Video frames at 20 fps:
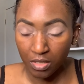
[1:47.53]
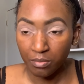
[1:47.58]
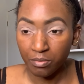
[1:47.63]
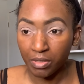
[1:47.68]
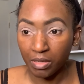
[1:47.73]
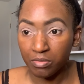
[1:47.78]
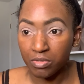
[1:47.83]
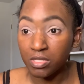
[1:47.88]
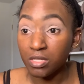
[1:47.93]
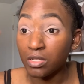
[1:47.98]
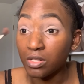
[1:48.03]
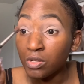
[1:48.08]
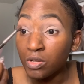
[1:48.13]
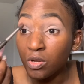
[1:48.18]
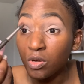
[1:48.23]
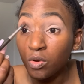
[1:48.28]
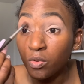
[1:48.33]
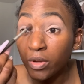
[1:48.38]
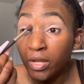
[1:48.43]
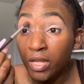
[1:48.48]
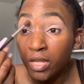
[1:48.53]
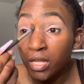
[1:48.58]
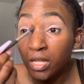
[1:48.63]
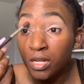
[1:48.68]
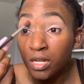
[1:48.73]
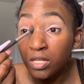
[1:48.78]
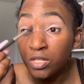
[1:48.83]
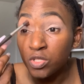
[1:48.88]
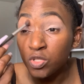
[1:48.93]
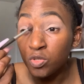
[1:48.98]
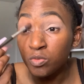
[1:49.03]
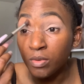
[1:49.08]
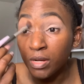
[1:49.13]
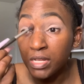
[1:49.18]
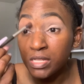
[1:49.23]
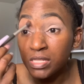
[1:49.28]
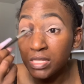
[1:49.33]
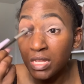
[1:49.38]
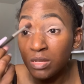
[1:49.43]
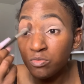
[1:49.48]
But I'm just gonna go in and do
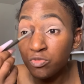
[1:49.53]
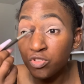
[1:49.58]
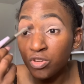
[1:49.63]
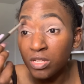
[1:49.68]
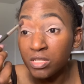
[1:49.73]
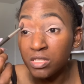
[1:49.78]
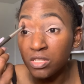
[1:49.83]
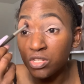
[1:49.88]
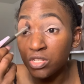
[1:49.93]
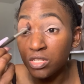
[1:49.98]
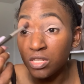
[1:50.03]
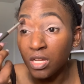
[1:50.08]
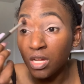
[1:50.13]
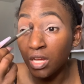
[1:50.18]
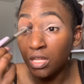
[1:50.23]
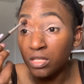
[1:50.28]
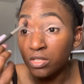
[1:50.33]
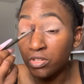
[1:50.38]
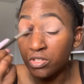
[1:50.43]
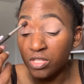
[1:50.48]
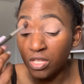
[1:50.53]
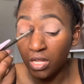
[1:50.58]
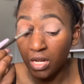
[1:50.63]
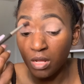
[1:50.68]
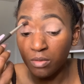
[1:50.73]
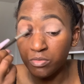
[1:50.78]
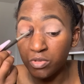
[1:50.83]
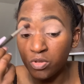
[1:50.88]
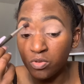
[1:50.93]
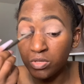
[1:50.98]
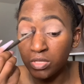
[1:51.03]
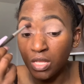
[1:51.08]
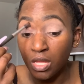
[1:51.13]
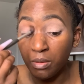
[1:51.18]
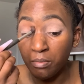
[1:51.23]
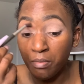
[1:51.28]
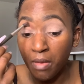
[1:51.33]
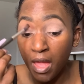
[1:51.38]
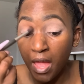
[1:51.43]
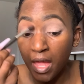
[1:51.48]
my same transition colors, and I'm
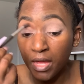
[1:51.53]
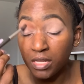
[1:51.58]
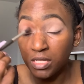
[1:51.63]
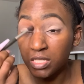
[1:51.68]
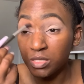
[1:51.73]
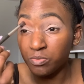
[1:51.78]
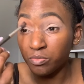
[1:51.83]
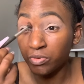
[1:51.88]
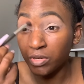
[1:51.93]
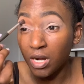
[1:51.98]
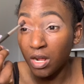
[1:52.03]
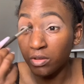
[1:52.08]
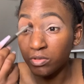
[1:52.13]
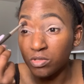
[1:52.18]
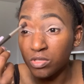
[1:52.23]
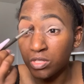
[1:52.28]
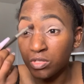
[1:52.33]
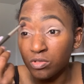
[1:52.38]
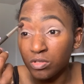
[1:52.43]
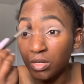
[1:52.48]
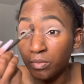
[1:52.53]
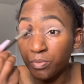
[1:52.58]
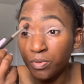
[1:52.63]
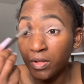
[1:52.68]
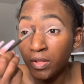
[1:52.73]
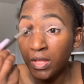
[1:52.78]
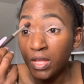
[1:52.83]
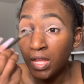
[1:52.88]
using Max Brown Script.